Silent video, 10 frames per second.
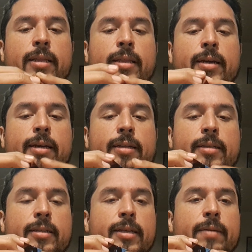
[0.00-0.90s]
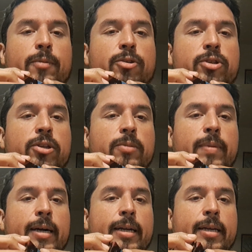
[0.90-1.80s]
then the emotional
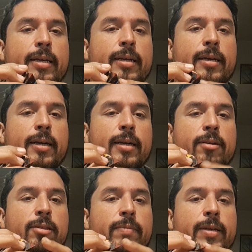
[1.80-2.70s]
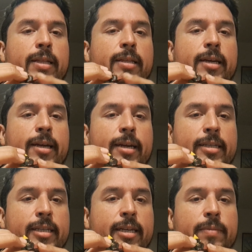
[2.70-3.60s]
body, and ultimately the
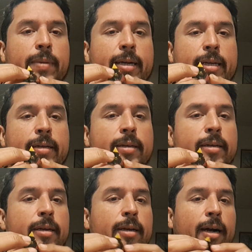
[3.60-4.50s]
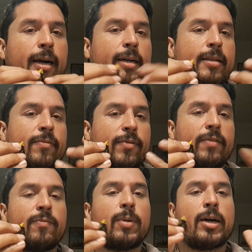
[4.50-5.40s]
energetic body. And the
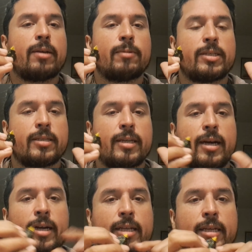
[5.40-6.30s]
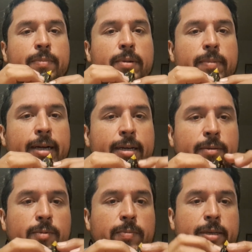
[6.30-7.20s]
fifth body, which is the archetypal
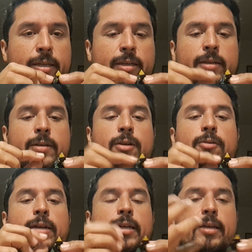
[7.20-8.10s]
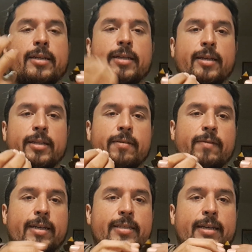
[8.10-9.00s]
body, will be going in the
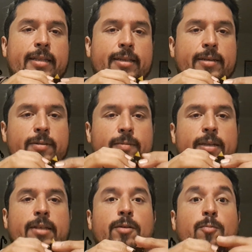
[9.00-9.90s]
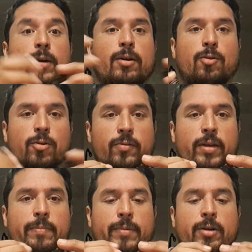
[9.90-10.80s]
very center, where all of
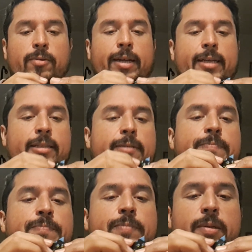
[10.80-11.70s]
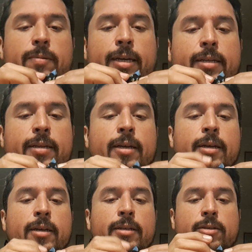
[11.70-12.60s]
them connect, right?
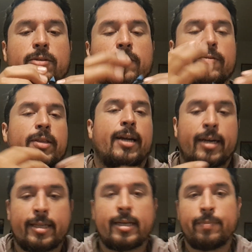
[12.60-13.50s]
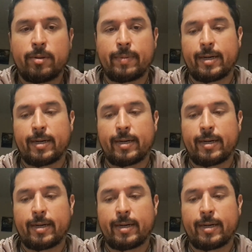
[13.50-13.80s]
So for the archetypal